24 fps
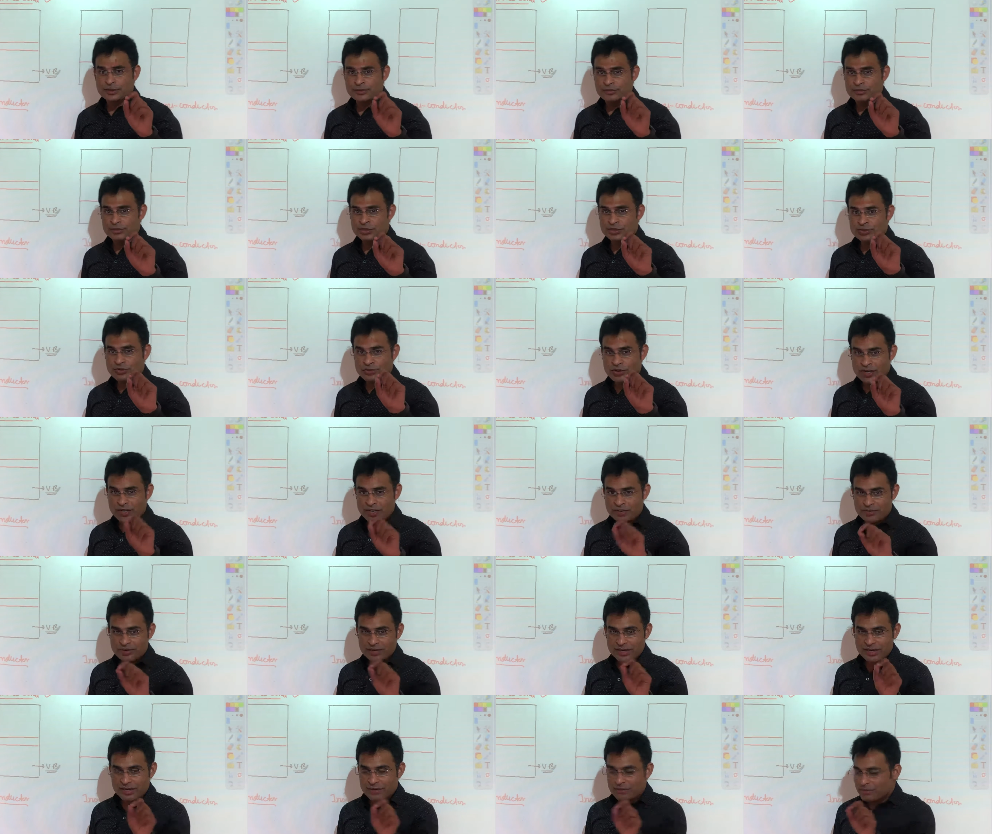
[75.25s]
Means
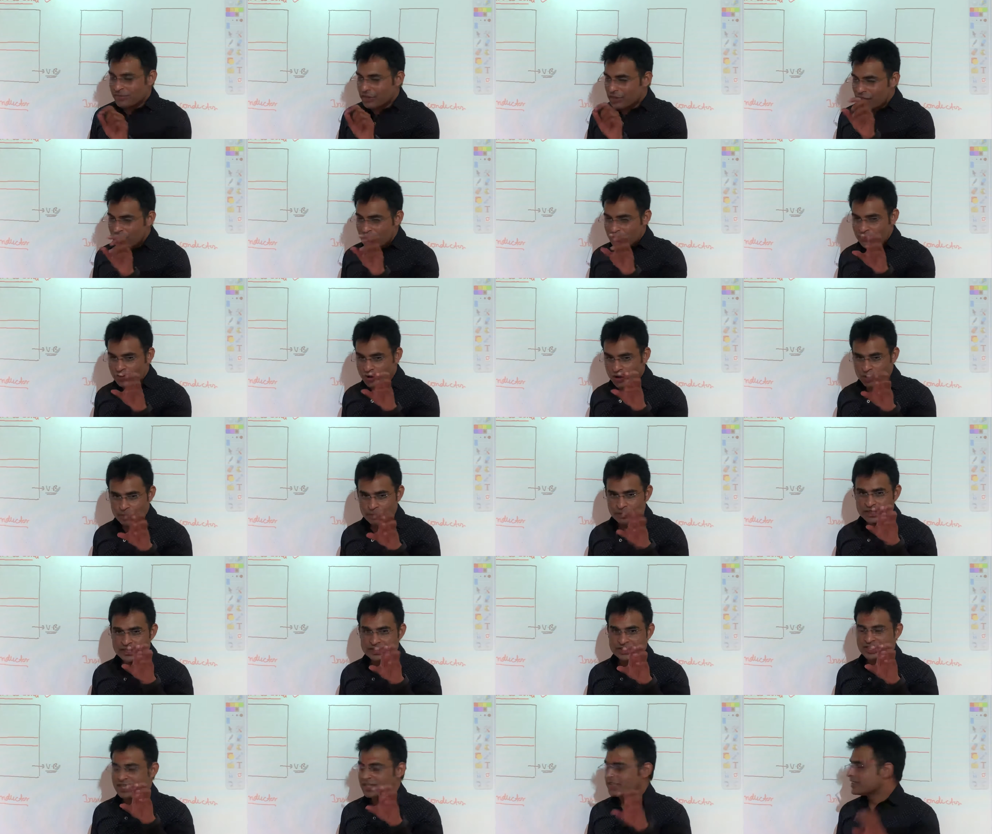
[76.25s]
whatever number of
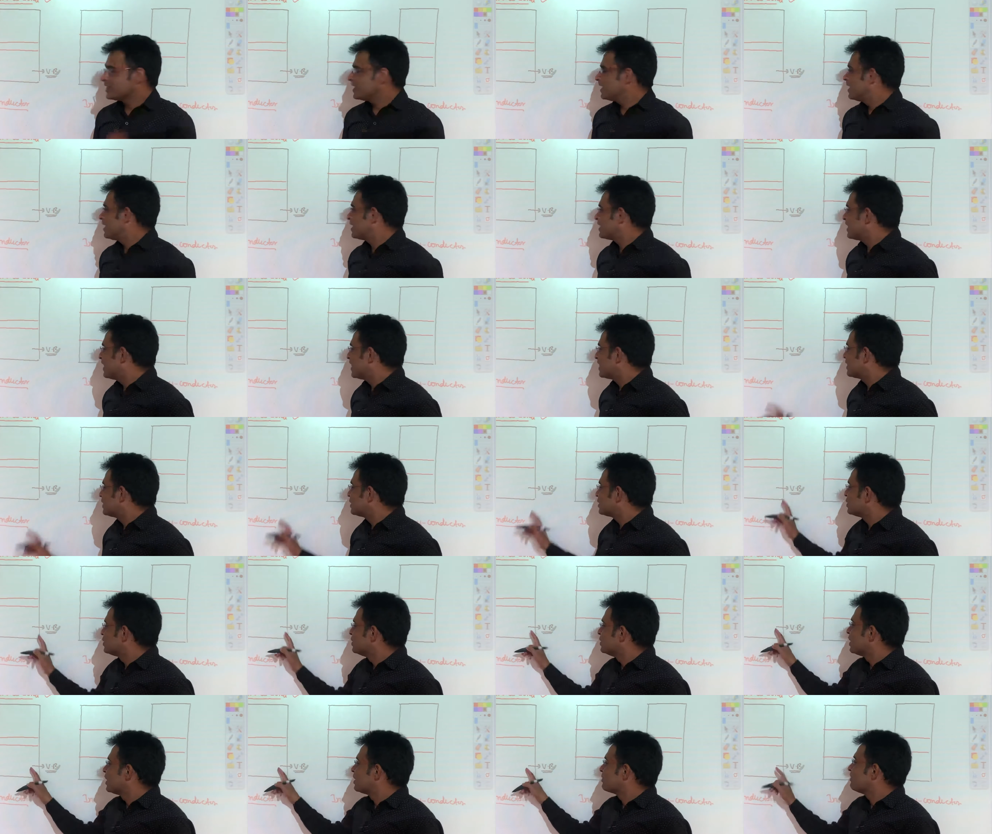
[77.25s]
orbits are there, that is
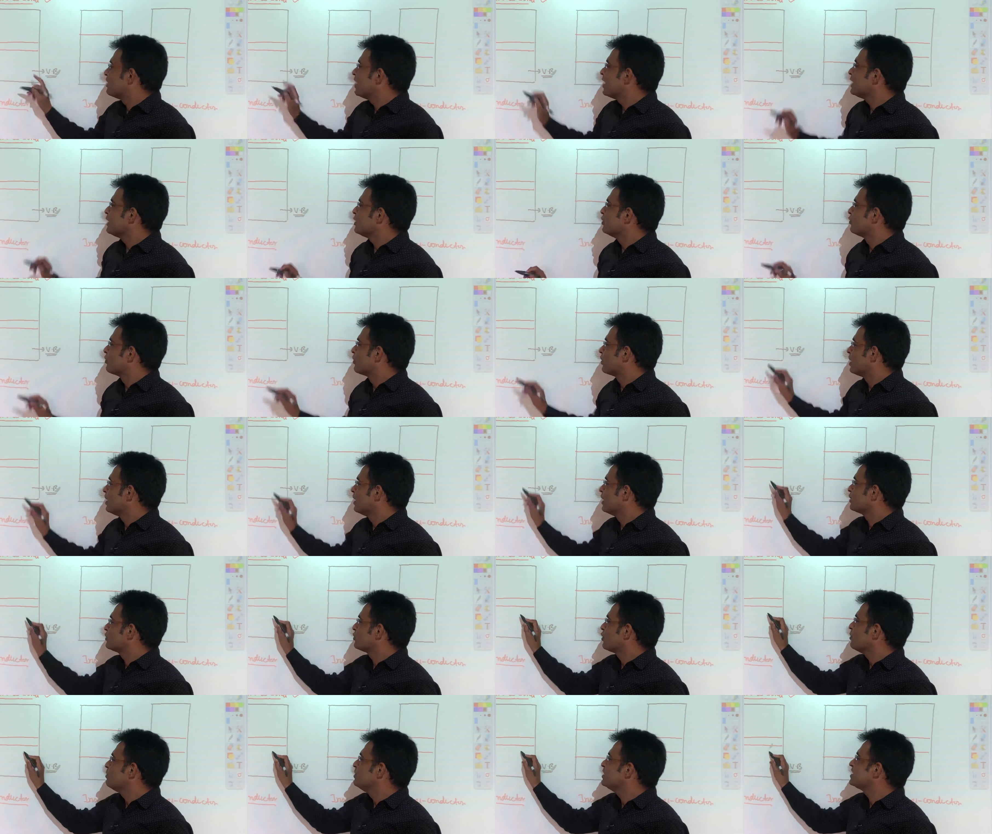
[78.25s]
nearby
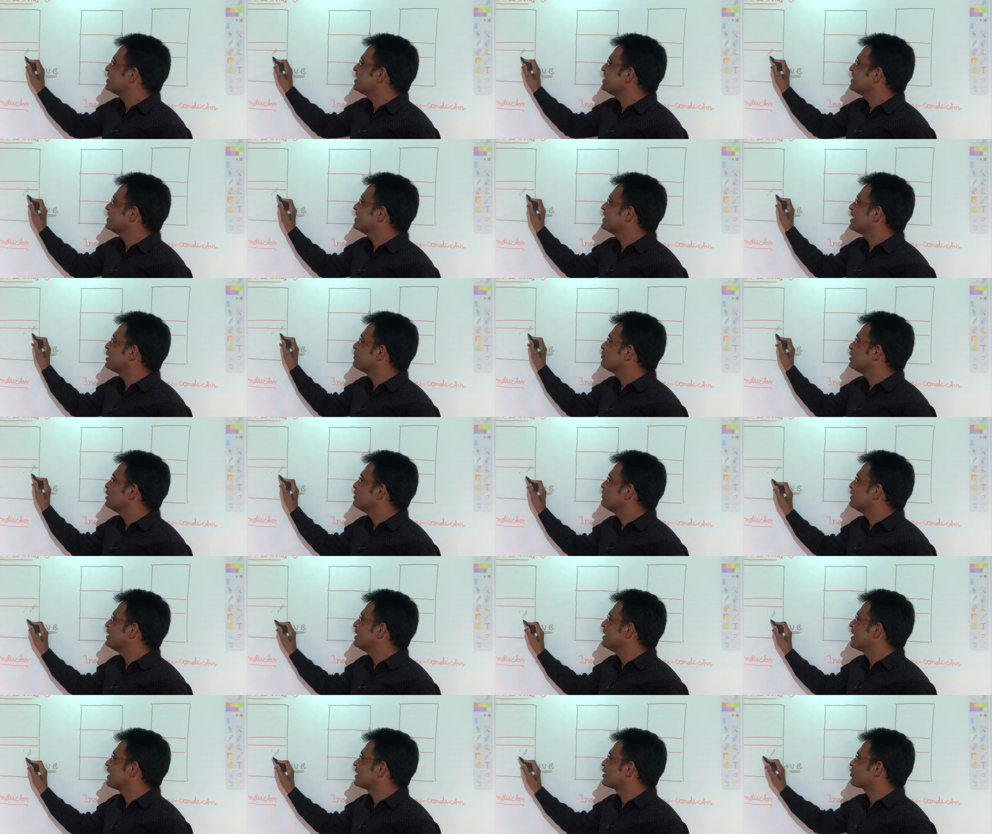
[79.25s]
nucleus. Obviously there will
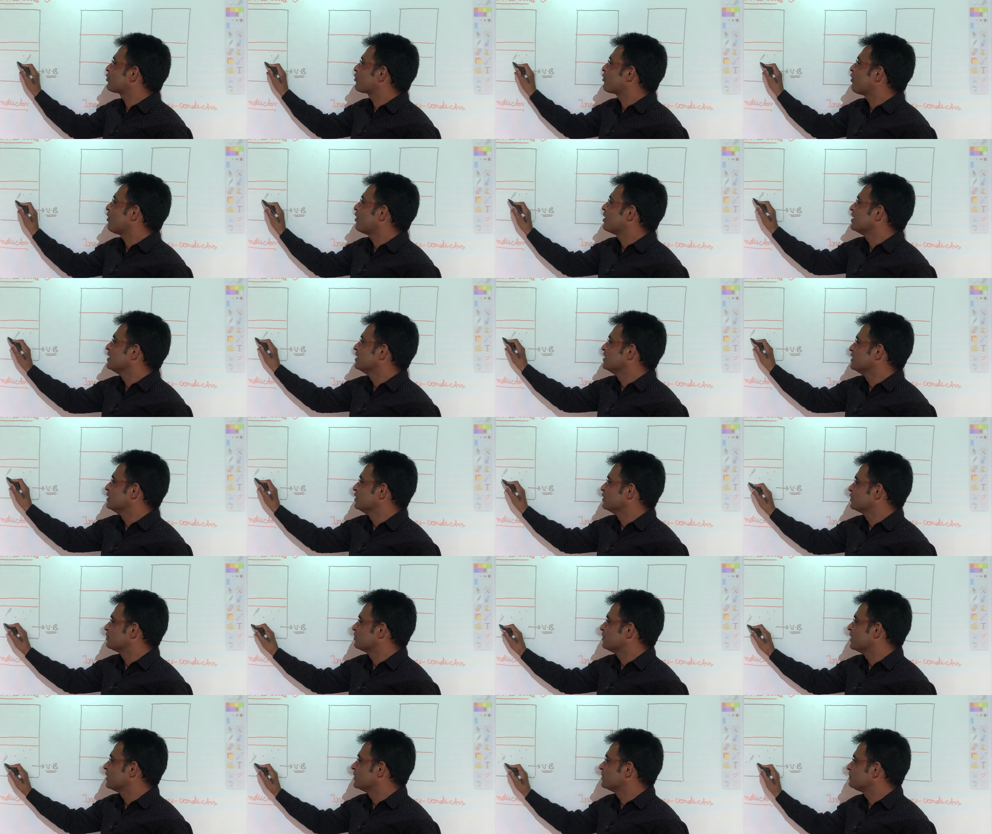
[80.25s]
be electron in
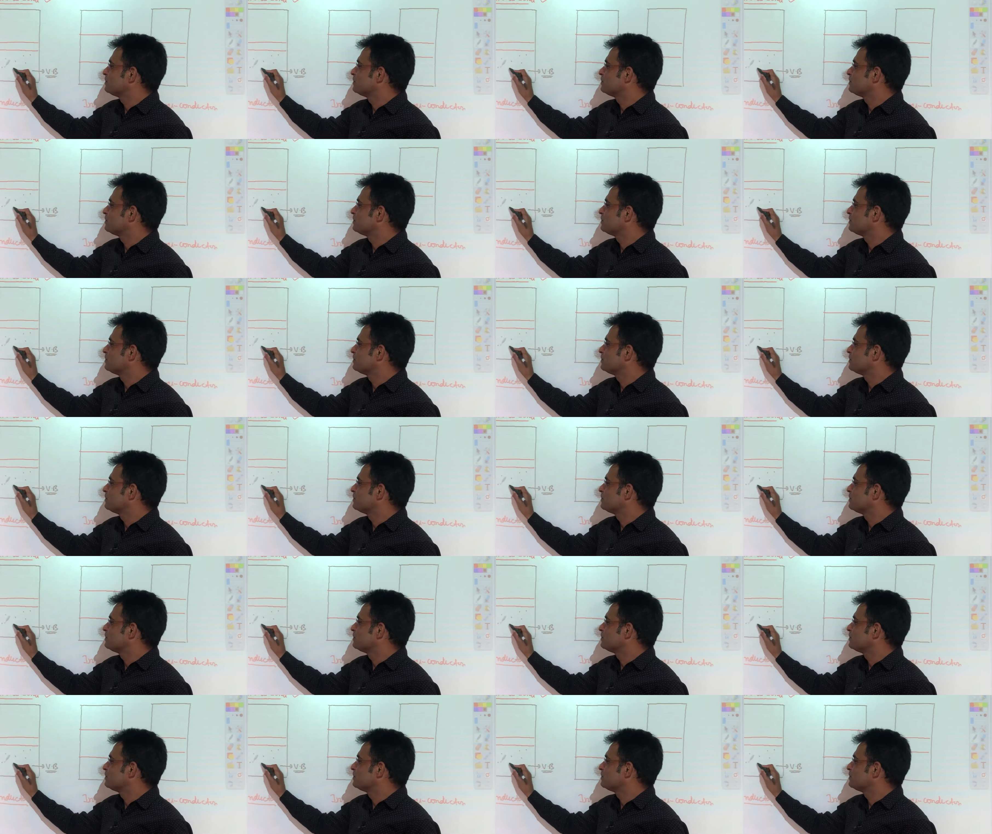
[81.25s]
this one.